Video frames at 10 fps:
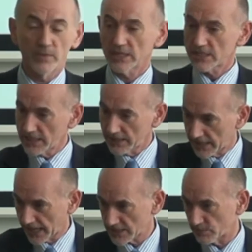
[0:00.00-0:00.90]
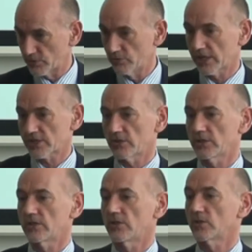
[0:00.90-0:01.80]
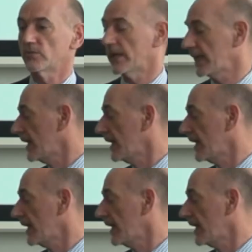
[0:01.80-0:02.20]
You can see that actual progress all along the way.